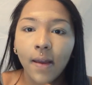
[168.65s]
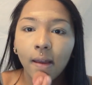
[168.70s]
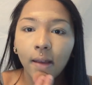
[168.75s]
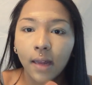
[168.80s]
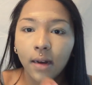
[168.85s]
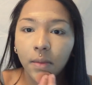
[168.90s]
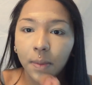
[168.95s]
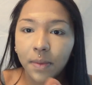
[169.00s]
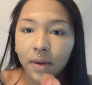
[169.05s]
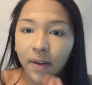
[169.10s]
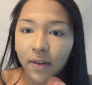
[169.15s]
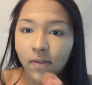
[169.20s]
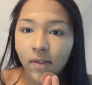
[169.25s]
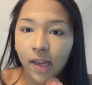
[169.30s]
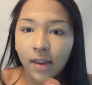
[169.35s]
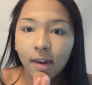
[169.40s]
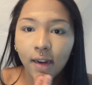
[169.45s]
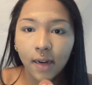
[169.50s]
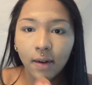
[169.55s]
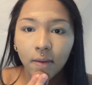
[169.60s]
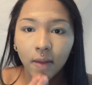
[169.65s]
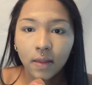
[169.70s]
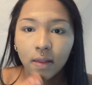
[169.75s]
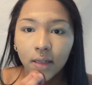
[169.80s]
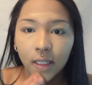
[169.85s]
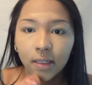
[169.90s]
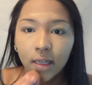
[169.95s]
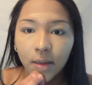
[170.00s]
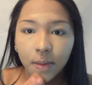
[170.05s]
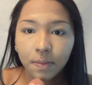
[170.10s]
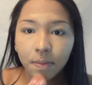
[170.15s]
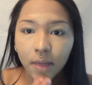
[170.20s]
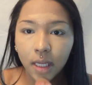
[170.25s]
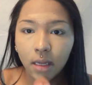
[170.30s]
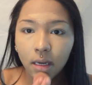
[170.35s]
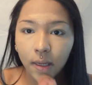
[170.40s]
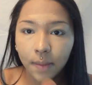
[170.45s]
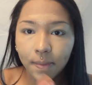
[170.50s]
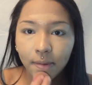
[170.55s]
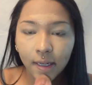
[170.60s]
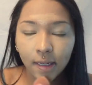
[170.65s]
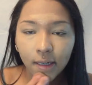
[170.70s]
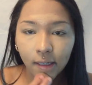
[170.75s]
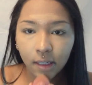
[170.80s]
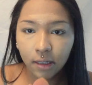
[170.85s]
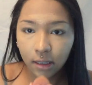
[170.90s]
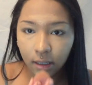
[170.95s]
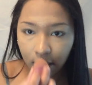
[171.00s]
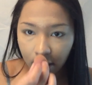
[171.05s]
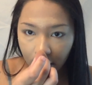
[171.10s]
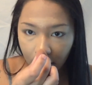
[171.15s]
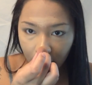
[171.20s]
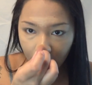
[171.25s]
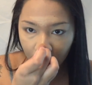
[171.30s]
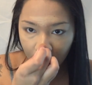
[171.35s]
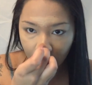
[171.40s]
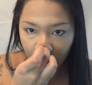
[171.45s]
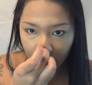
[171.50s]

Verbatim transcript: Gonna buff that in with the same beauty blender.